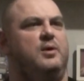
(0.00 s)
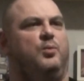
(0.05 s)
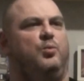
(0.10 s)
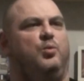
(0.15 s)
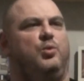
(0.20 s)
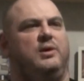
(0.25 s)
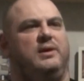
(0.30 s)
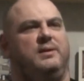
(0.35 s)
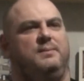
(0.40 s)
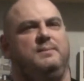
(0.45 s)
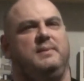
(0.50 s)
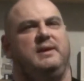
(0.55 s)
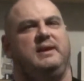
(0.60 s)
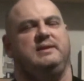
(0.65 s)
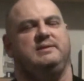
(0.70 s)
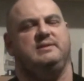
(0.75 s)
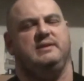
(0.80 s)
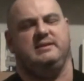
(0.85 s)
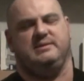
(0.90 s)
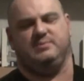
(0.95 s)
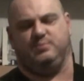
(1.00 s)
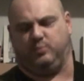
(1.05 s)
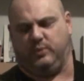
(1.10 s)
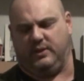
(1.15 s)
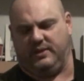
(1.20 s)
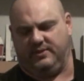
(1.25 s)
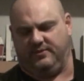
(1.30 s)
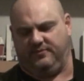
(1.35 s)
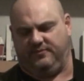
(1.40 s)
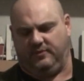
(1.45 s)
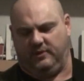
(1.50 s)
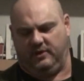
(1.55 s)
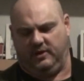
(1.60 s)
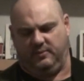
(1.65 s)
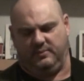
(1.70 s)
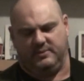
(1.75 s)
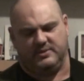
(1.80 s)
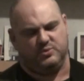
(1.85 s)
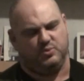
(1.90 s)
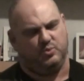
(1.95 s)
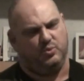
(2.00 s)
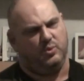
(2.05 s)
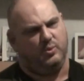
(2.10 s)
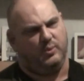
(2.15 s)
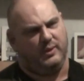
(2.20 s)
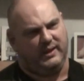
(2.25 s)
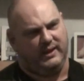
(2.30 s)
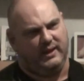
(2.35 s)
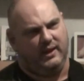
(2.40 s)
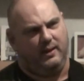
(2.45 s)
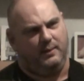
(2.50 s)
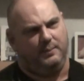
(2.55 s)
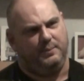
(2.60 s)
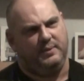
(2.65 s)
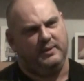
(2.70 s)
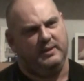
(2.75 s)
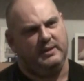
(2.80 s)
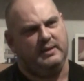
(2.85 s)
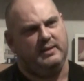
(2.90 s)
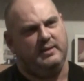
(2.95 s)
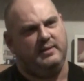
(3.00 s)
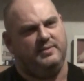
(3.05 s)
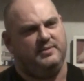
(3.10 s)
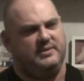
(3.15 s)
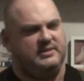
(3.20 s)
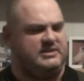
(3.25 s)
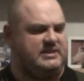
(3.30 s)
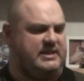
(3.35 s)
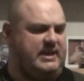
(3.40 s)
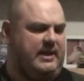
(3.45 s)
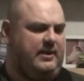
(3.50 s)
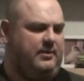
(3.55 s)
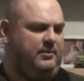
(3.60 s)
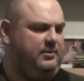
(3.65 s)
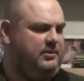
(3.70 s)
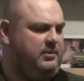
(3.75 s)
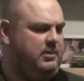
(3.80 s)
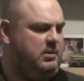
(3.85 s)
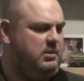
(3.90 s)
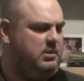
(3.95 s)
What it means is when the volume is all the way up, the sound